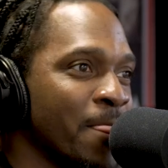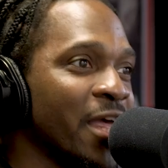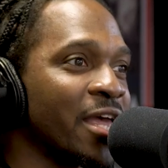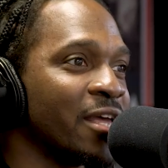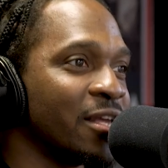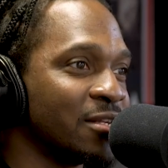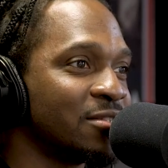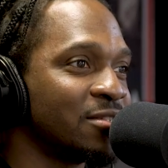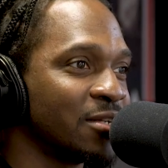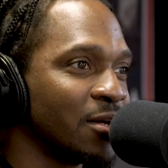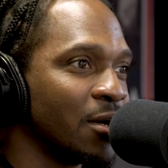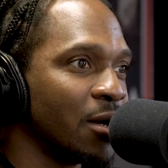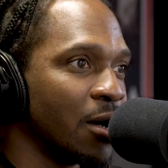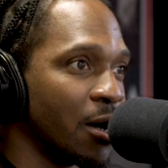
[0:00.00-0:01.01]
is
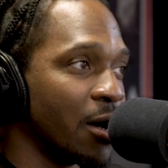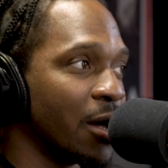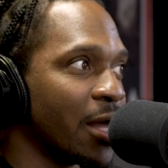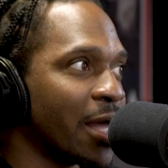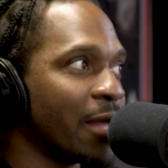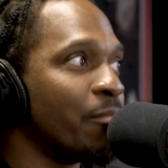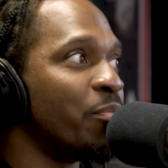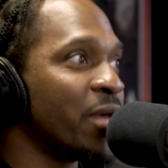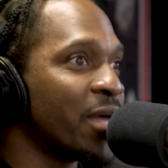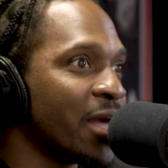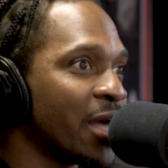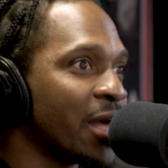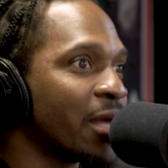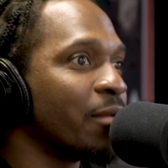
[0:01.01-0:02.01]
a
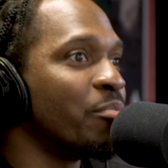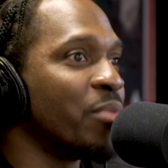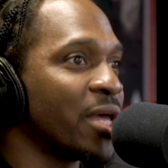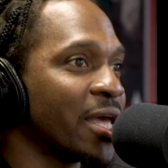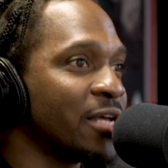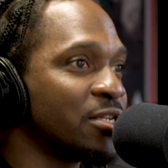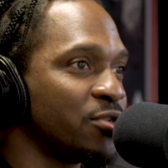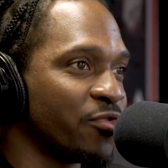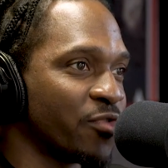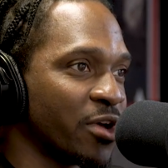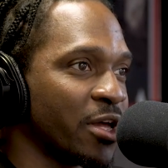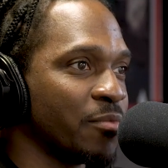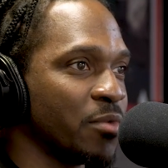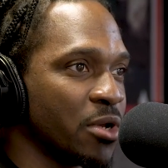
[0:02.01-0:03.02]
big issue for
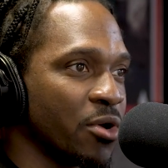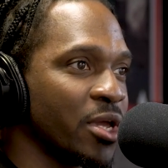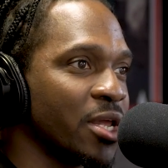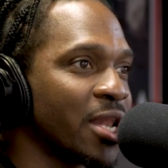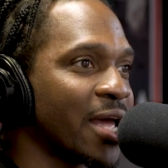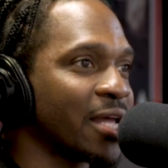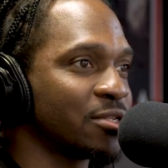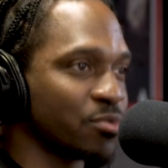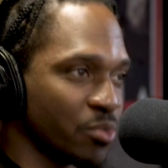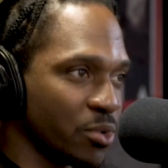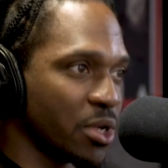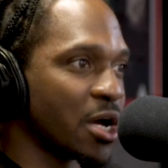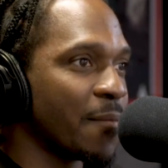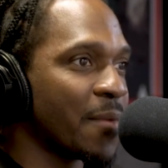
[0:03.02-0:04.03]
him. You know, he likes
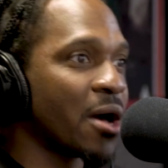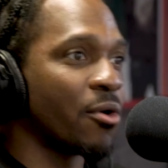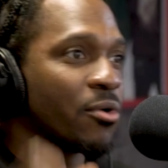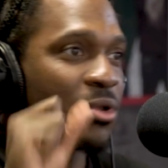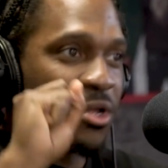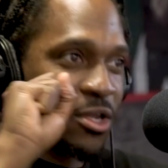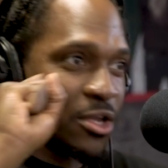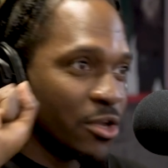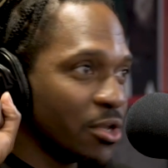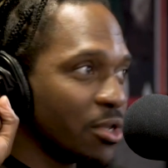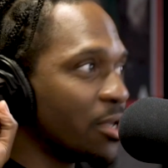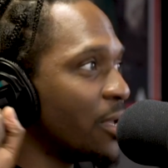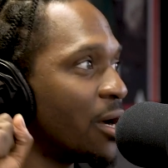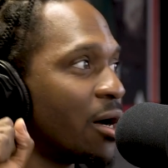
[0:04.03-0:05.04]
come out,
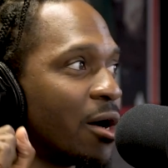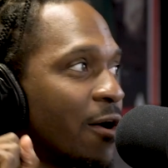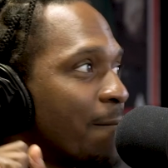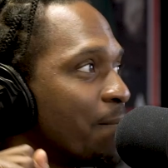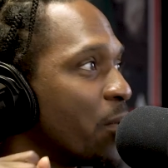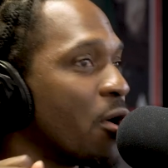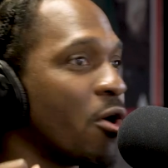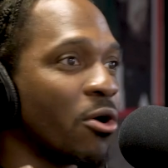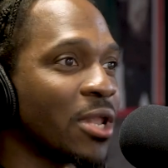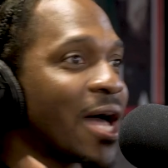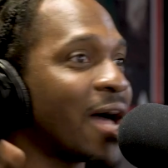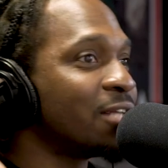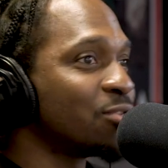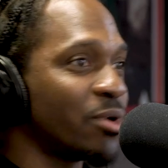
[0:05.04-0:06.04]
all
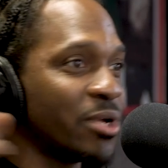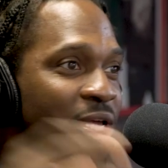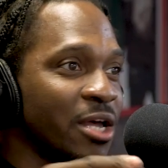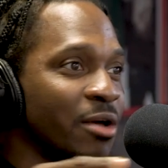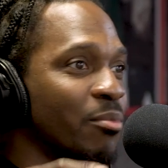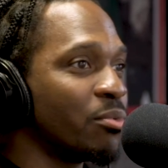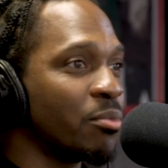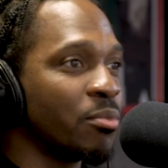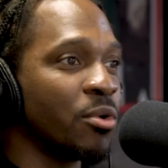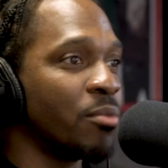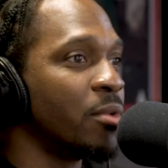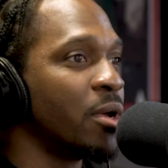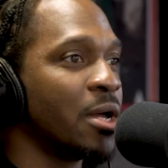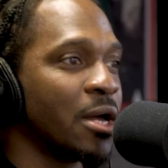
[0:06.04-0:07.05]
eyes on him, boom, mm-hmm.
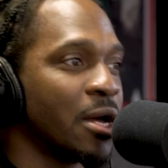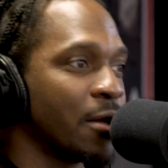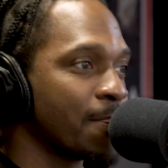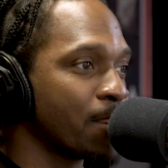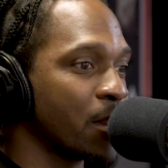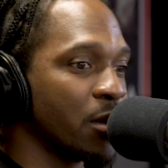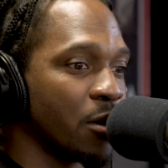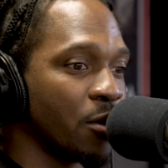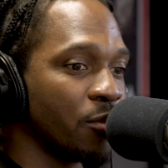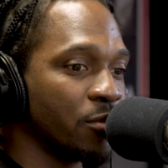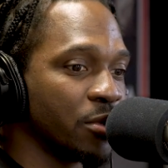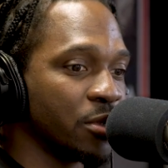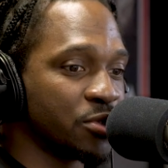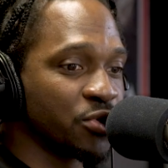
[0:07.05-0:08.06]
boom. You know,
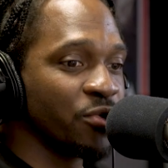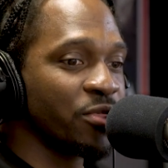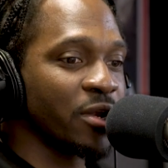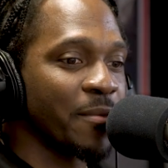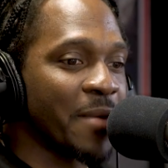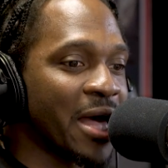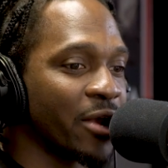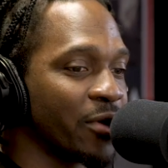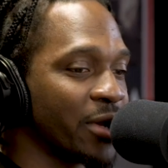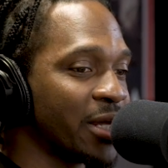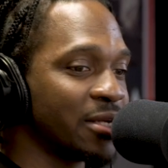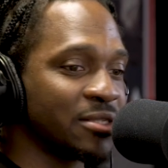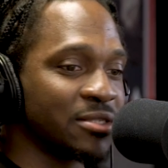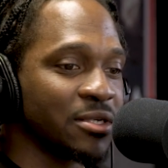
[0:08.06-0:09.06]
the truth of the matter
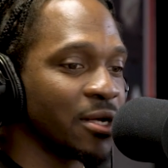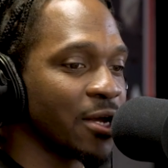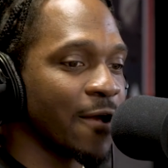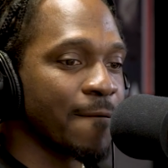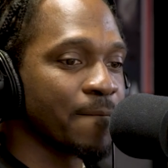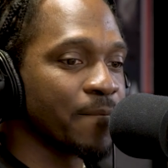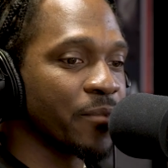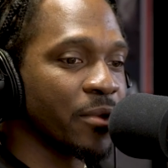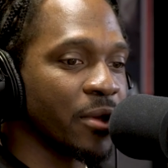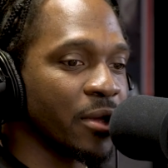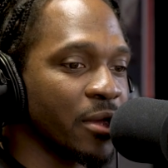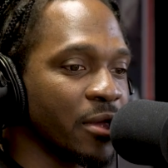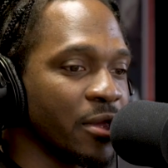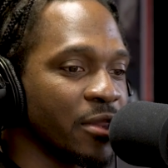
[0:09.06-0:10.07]
is
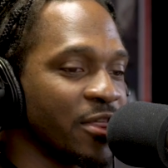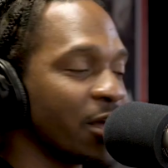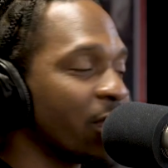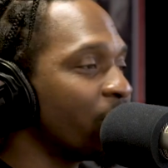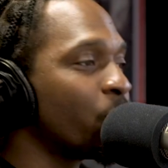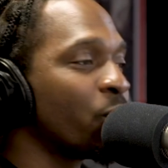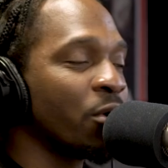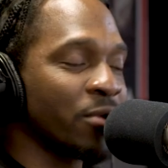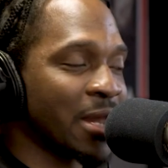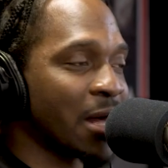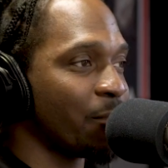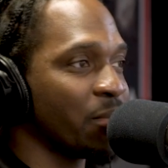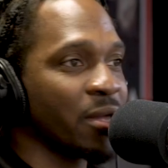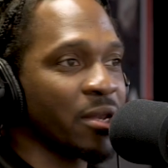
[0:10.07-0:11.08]
there will
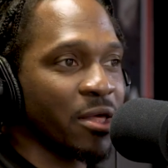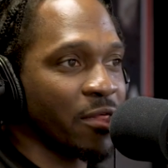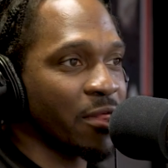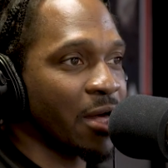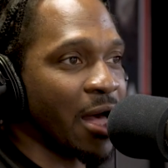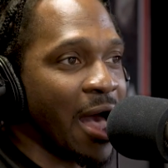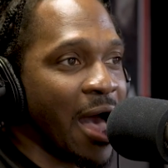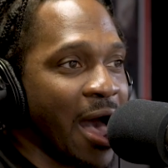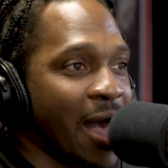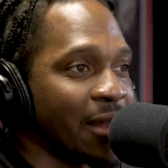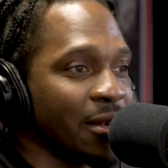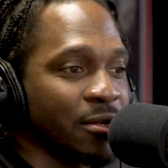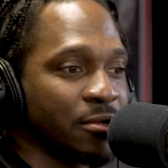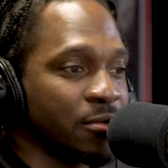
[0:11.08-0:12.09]
not be another hot,